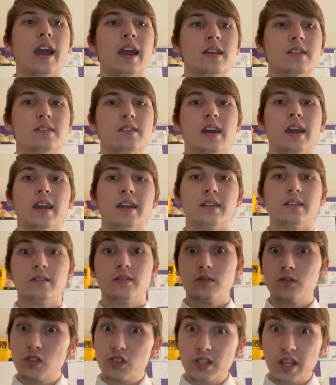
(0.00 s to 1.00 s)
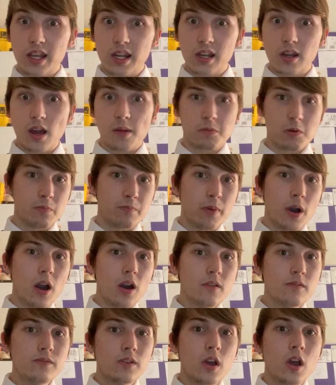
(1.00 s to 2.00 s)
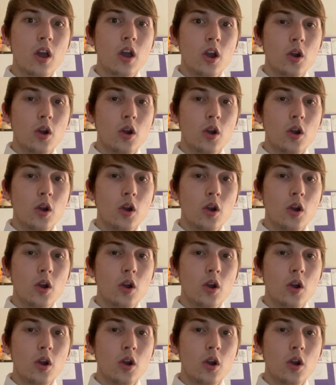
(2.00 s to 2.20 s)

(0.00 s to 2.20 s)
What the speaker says: as I stated up above,